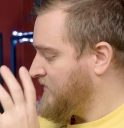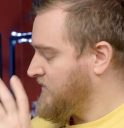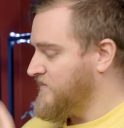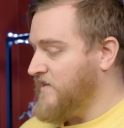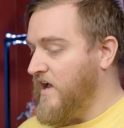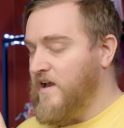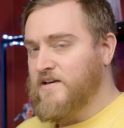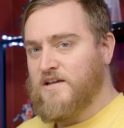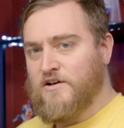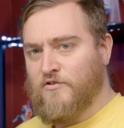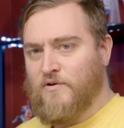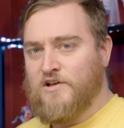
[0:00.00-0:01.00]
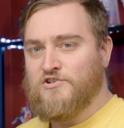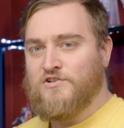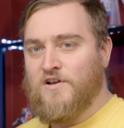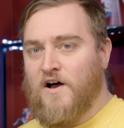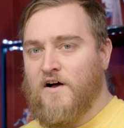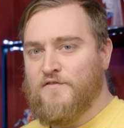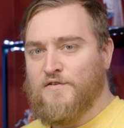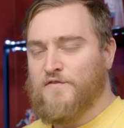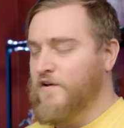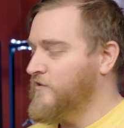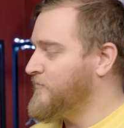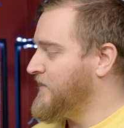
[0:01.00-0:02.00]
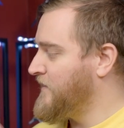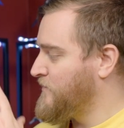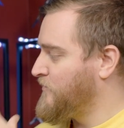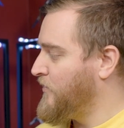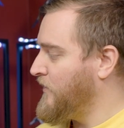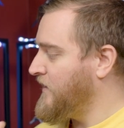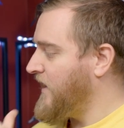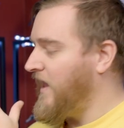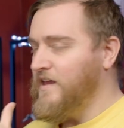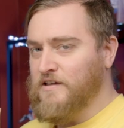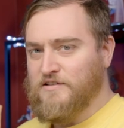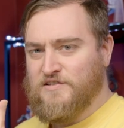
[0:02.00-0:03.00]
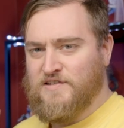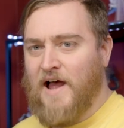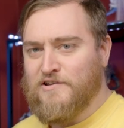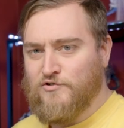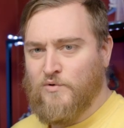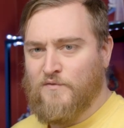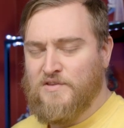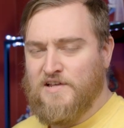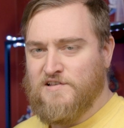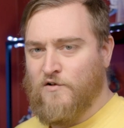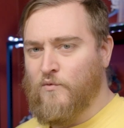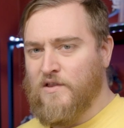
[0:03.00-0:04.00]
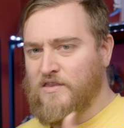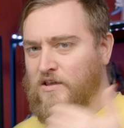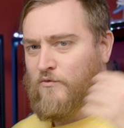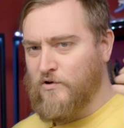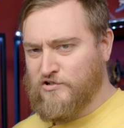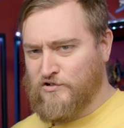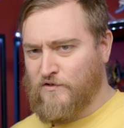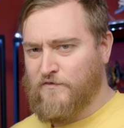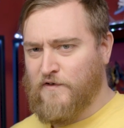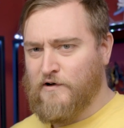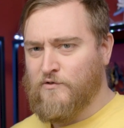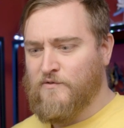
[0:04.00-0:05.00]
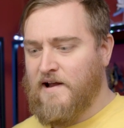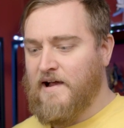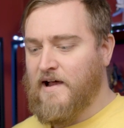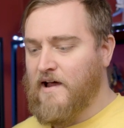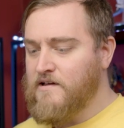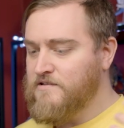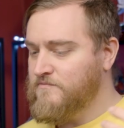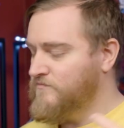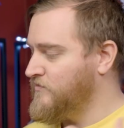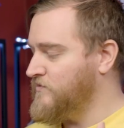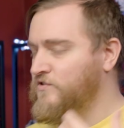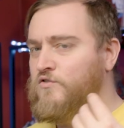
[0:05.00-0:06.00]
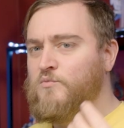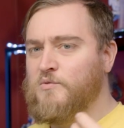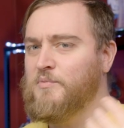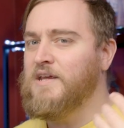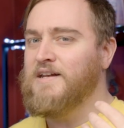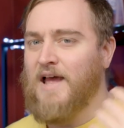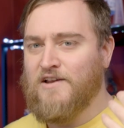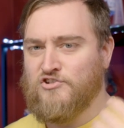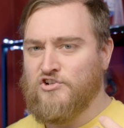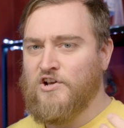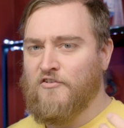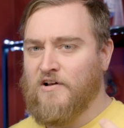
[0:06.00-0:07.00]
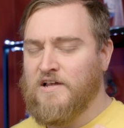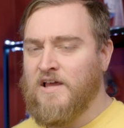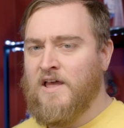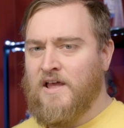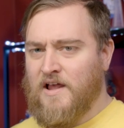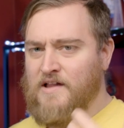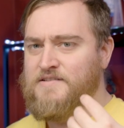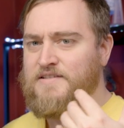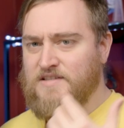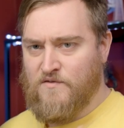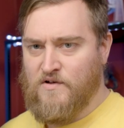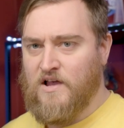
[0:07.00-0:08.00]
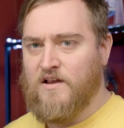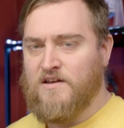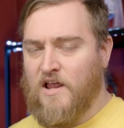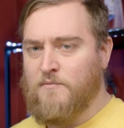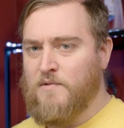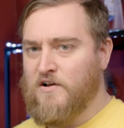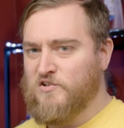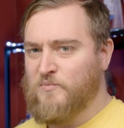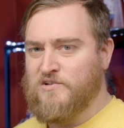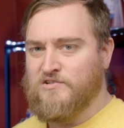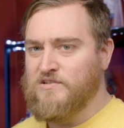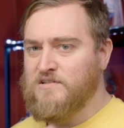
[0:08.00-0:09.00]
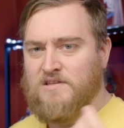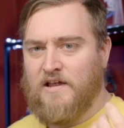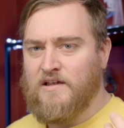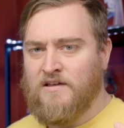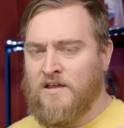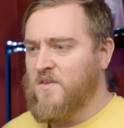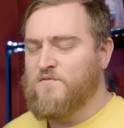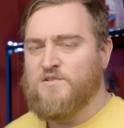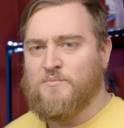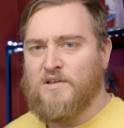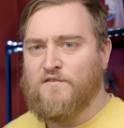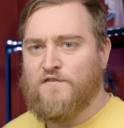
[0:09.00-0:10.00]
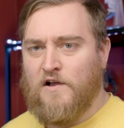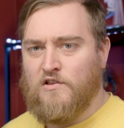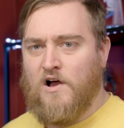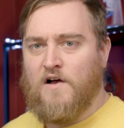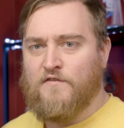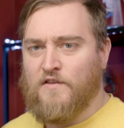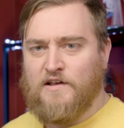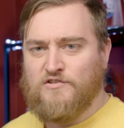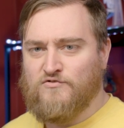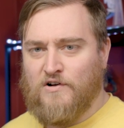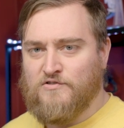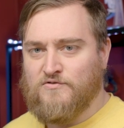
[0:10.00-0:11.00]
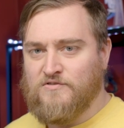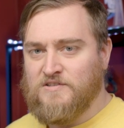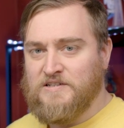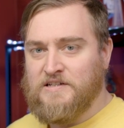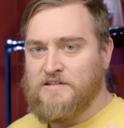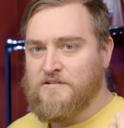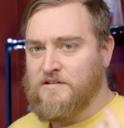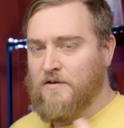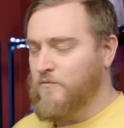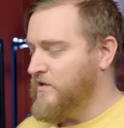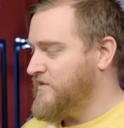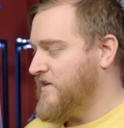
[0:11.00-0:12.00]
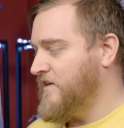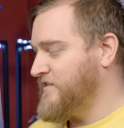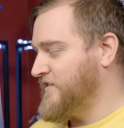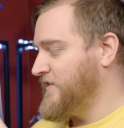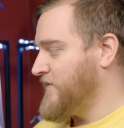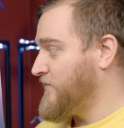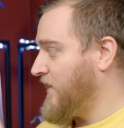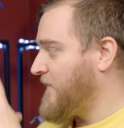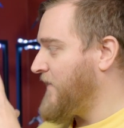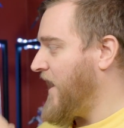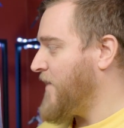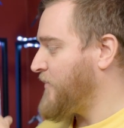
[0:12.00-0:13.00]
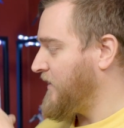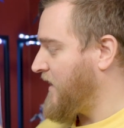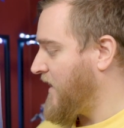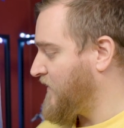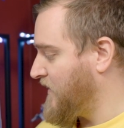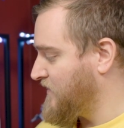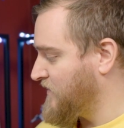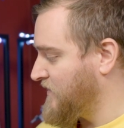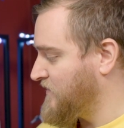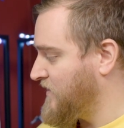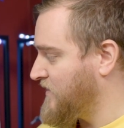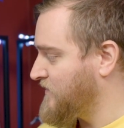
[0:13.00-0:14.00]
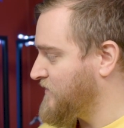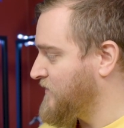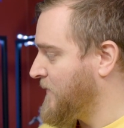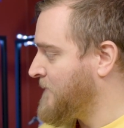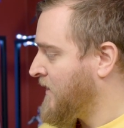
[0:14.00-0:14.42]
design iteration of the funnel, because putting a statue of this with the original funnel rack, I assume would be an engineering and civic nightmare, especially like if something fell off like structurally and whatnot. So I'm happy that this exists.